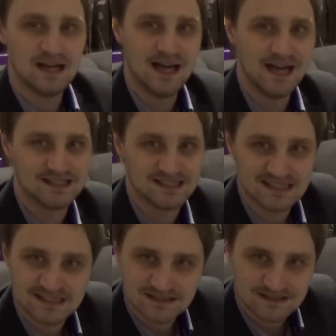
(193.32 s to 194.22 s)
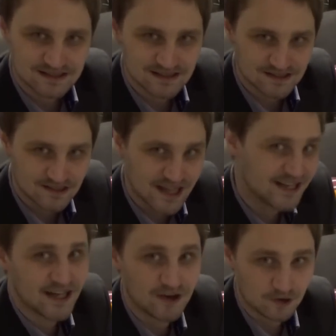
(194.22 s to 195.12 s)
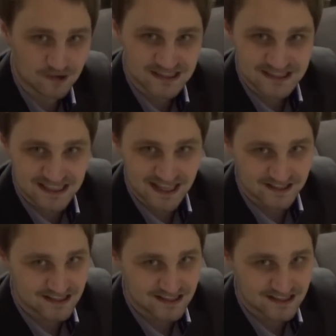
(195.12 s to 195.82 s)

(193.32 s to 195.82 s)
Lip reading: And like I already said,